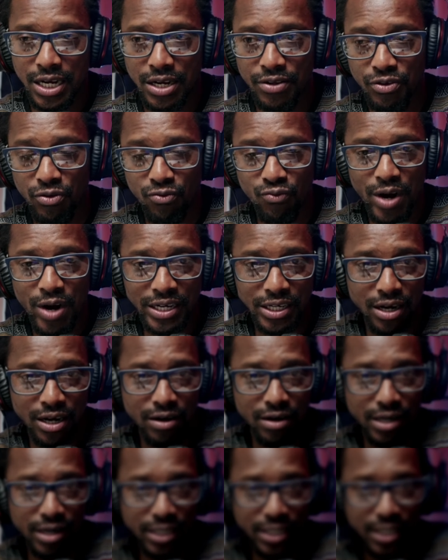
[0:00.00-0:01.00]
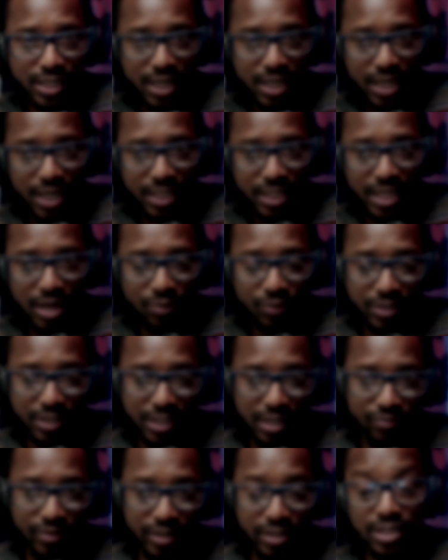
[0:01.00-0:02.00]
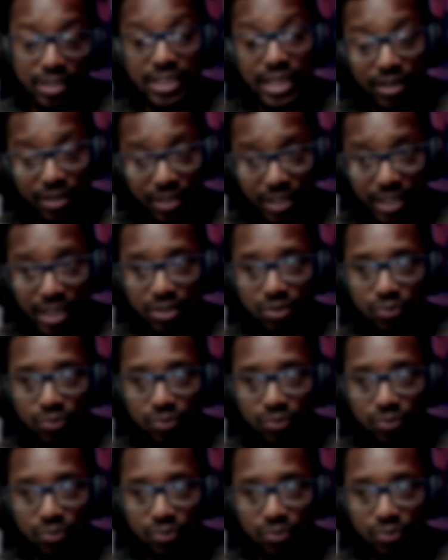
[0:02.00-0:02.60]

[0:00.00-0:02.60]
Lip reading: red card that was given, the second yellow,